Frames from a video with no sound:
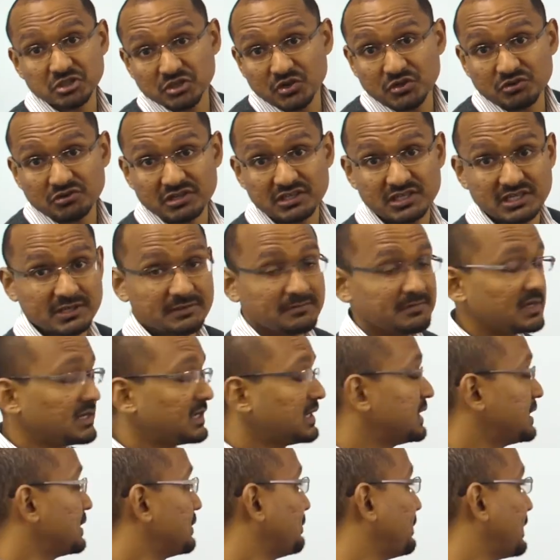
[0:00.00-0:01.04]
security.
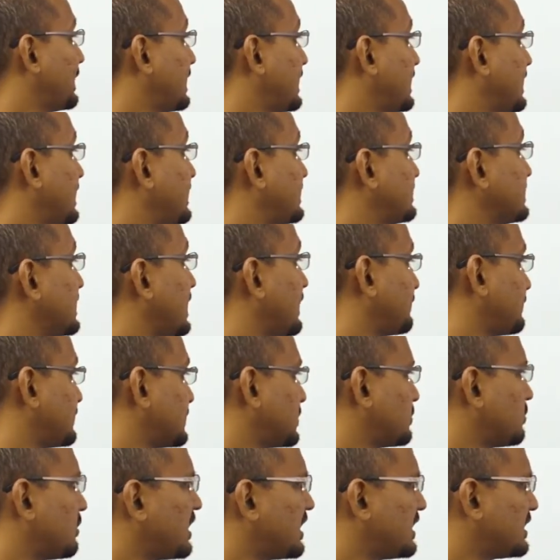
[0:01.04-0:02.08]
But
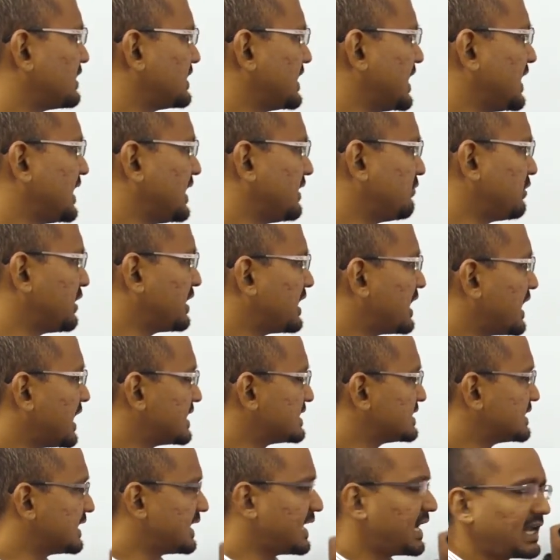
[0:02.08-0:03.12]
after a while, they
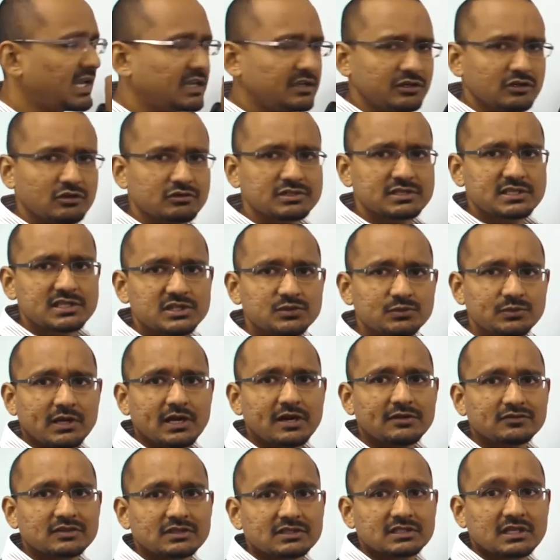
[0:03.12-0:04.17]
realized that, hey, since we
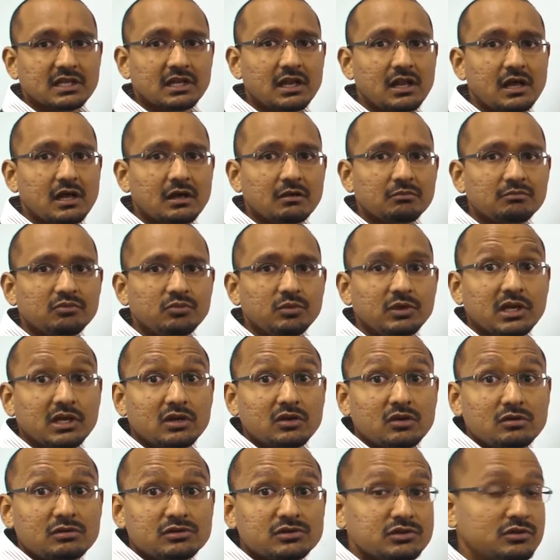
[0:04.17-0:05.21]
have this club, we
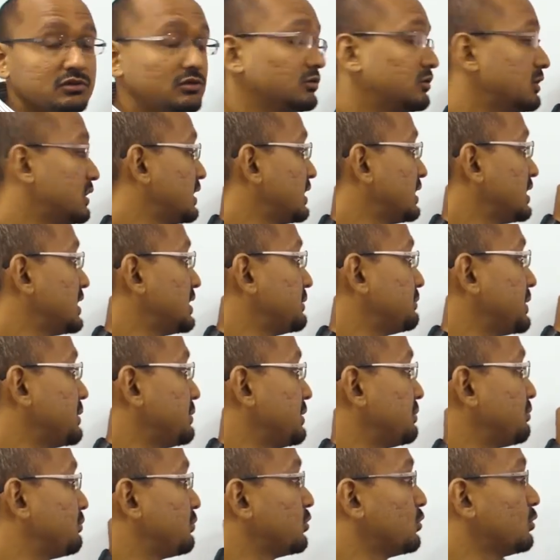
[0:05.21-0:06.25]
can also
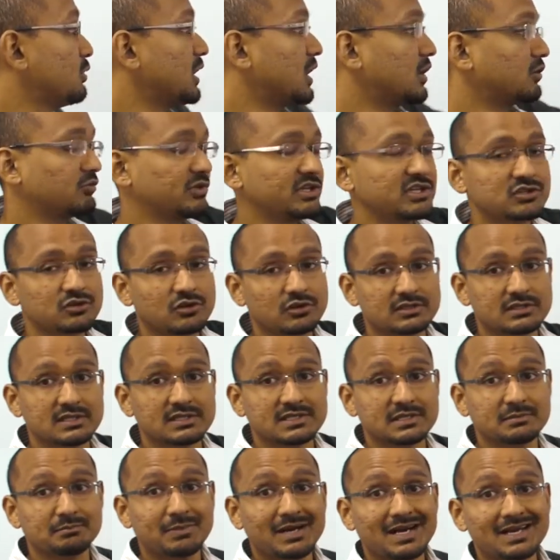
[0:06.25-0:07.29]
maybe pool our
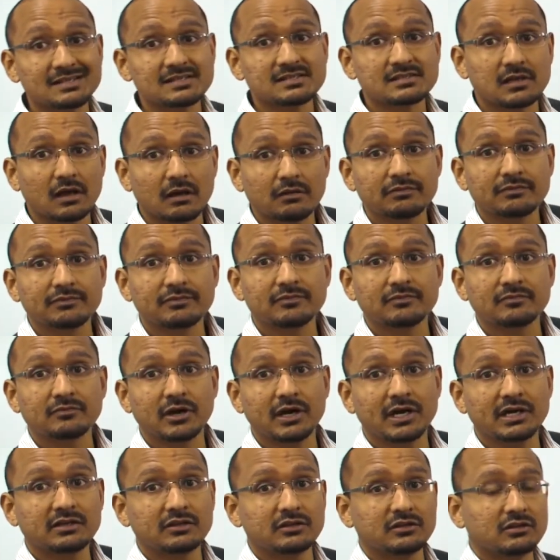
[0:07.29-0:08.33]
resources and buy stuff,
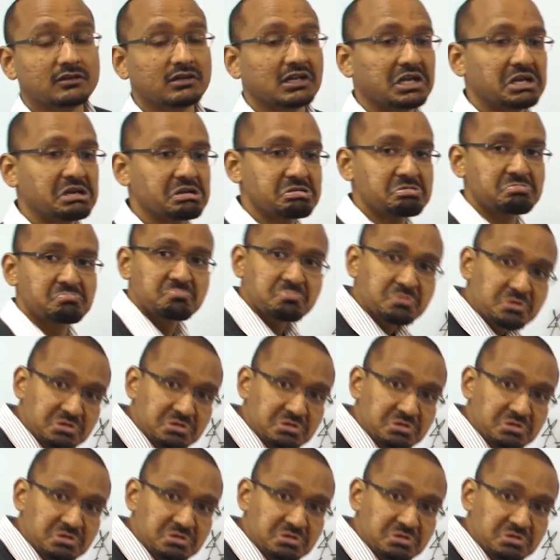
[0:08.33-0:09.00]
right? Like